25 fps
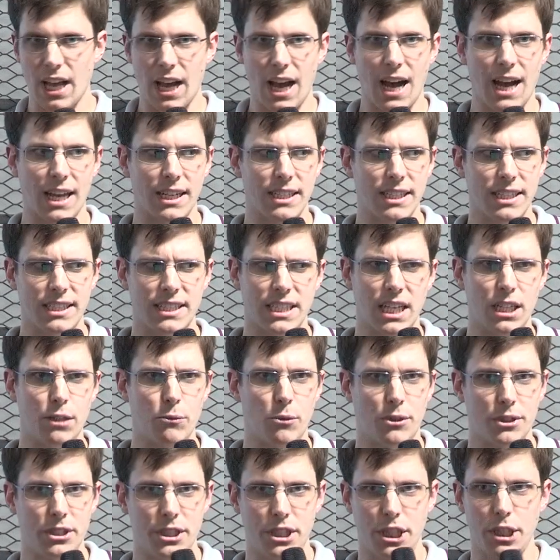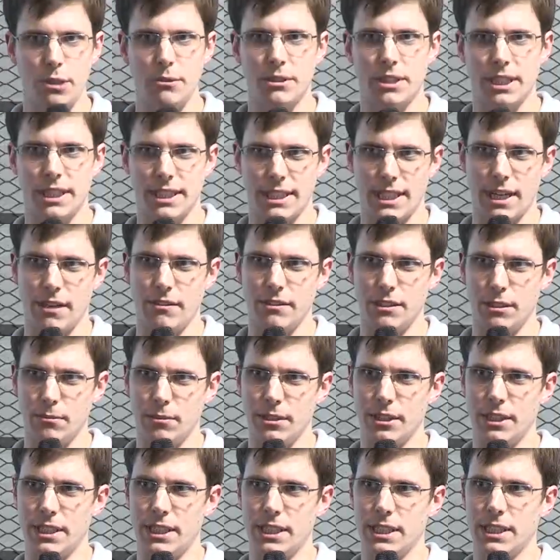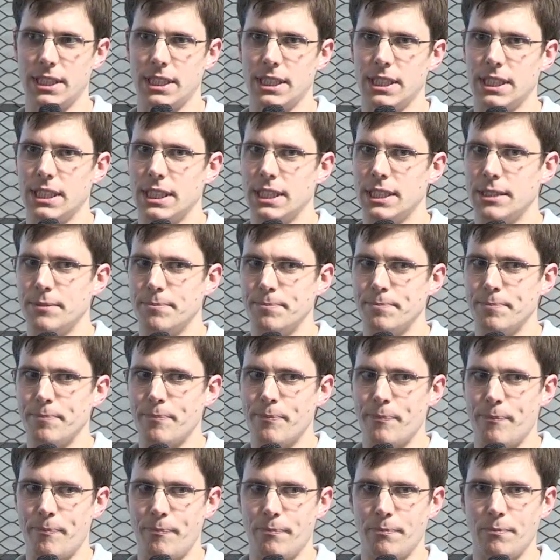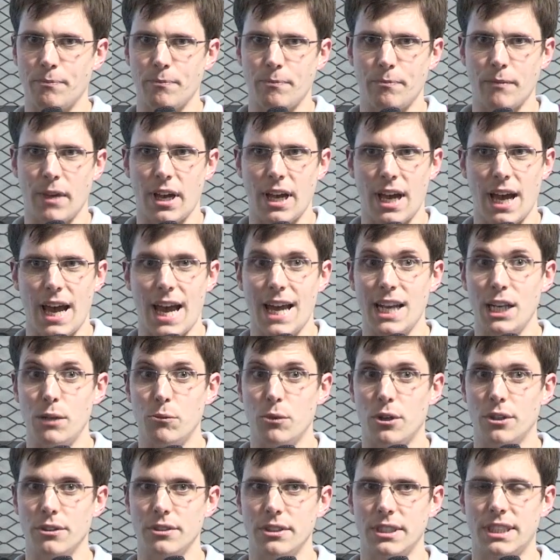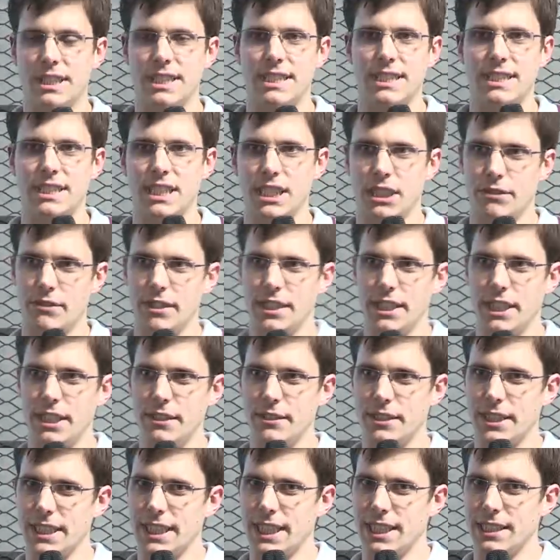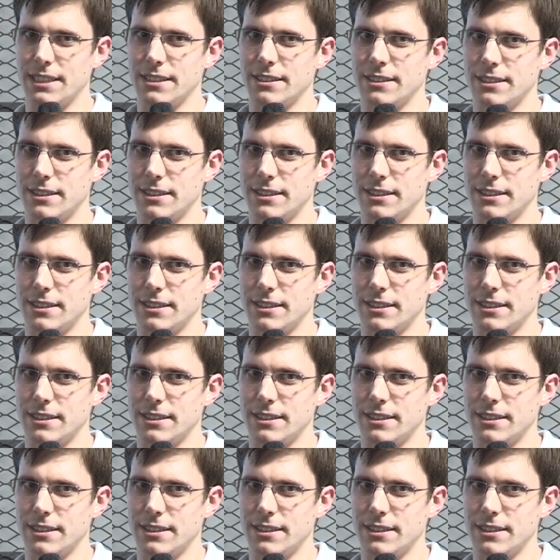And is anyone using CodeDeploy? Anyone considering using it?